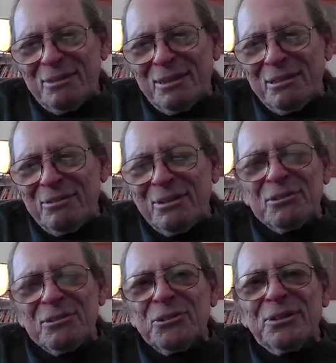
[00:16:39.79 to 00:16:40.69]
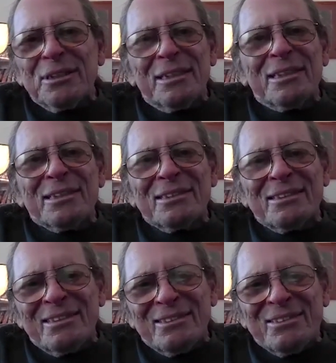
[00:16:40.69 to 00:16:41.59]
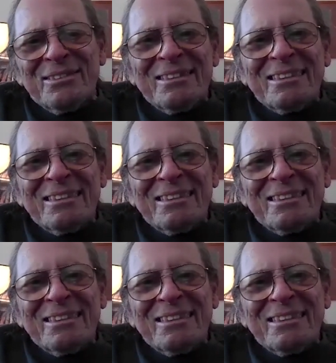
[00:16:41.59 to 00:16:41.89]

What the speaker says: We enjoyed eating it, yes.